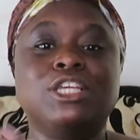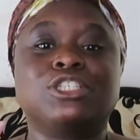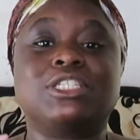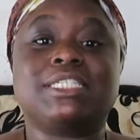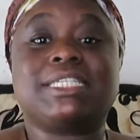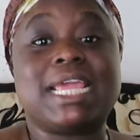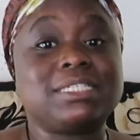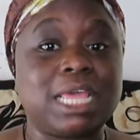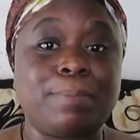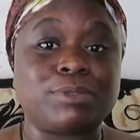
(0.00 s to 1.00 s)
So
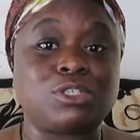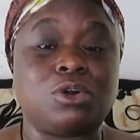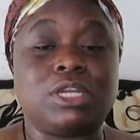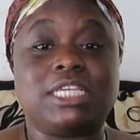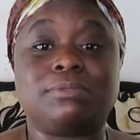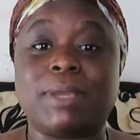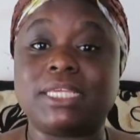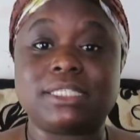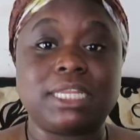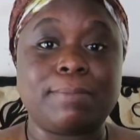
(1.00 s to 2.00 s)
today's episode is
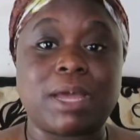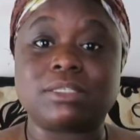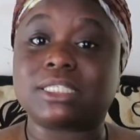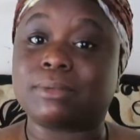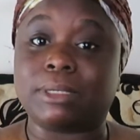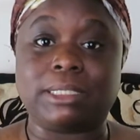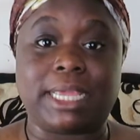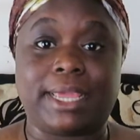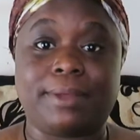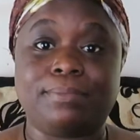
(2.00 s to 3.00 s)
basically about
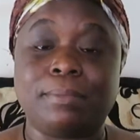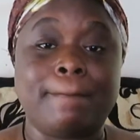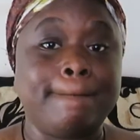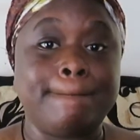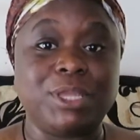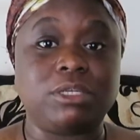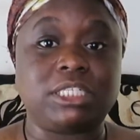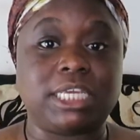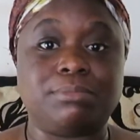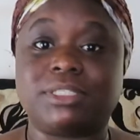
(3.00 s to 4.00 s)
skincare, beauty
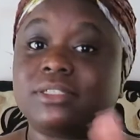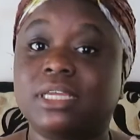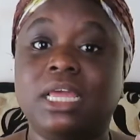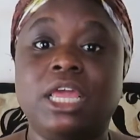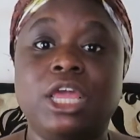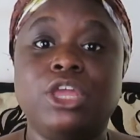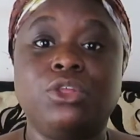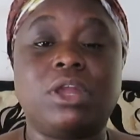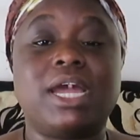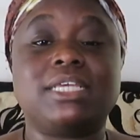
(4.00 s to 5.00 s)
tips.
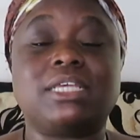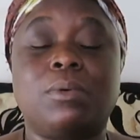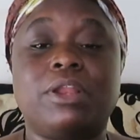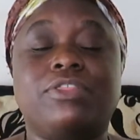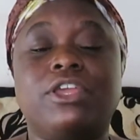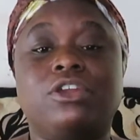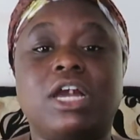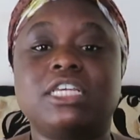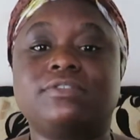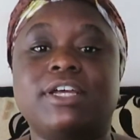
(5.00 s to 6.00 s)
You guys, I want to thank you
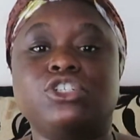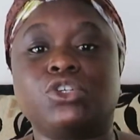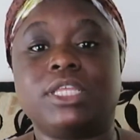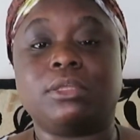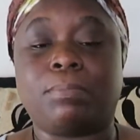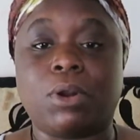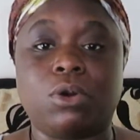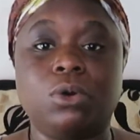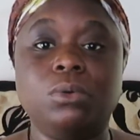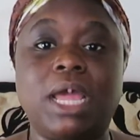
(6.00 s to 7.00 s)
guys that joined the
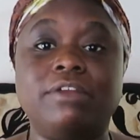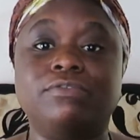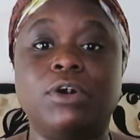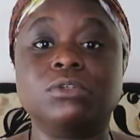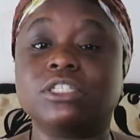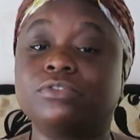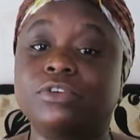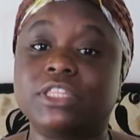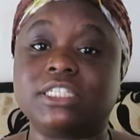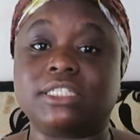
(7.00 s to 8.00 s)
poll and voted
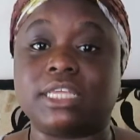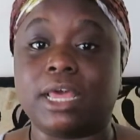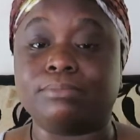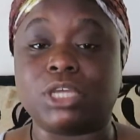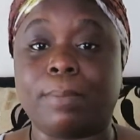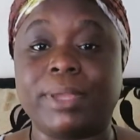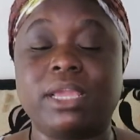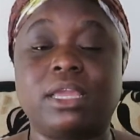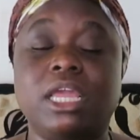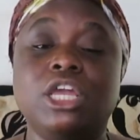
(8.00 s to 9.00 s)
for this um,
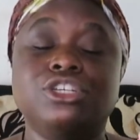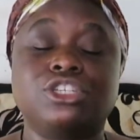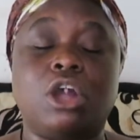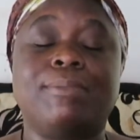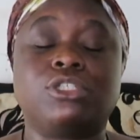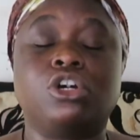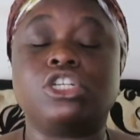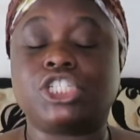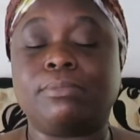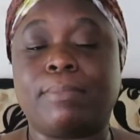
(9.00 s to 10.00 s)
topic. So I'll be
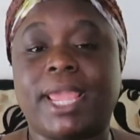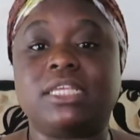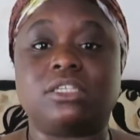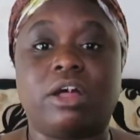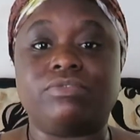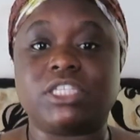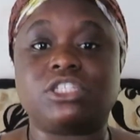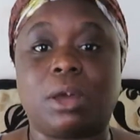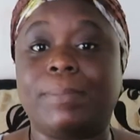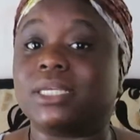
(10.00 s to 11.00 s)
touching base on
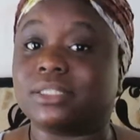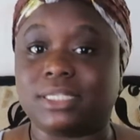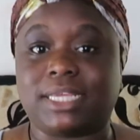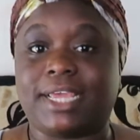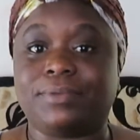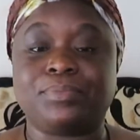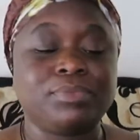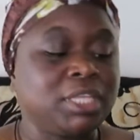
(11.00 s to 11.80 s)
this topic today.